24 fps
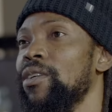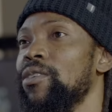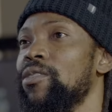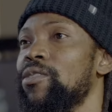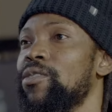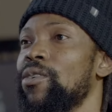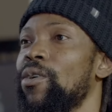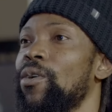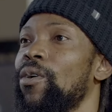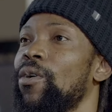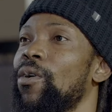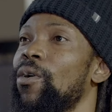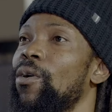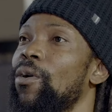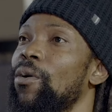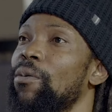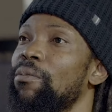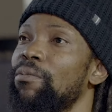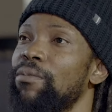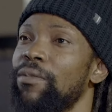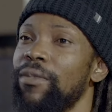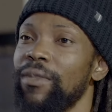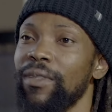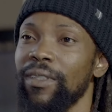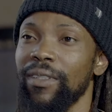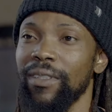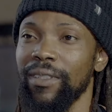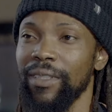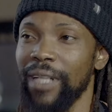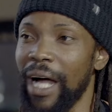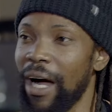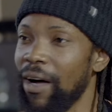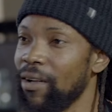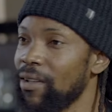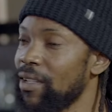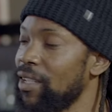So
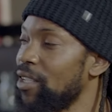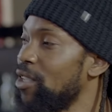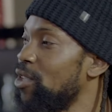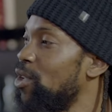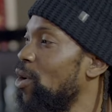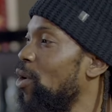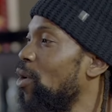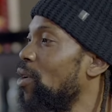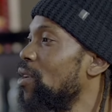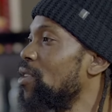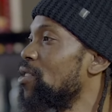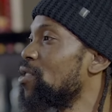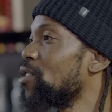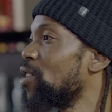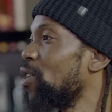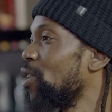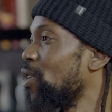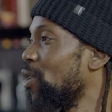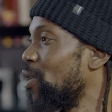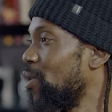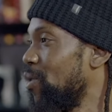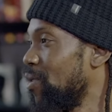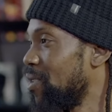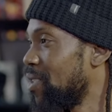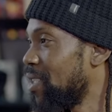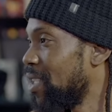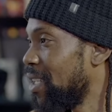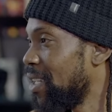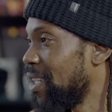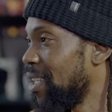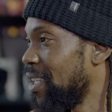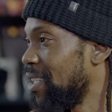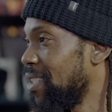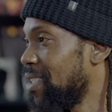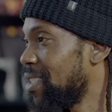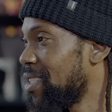now the door is closed.
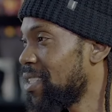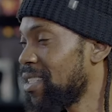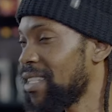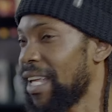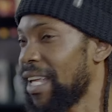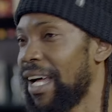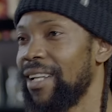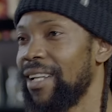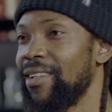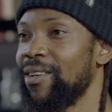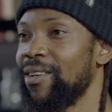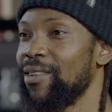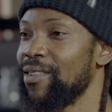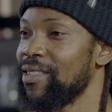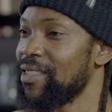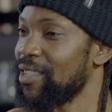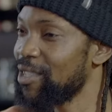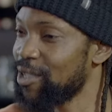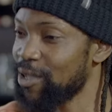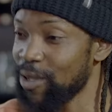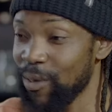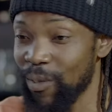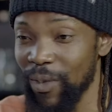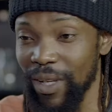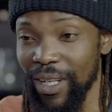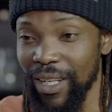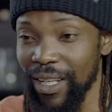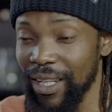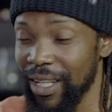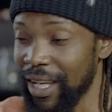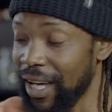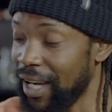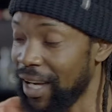And it's sad because there's so many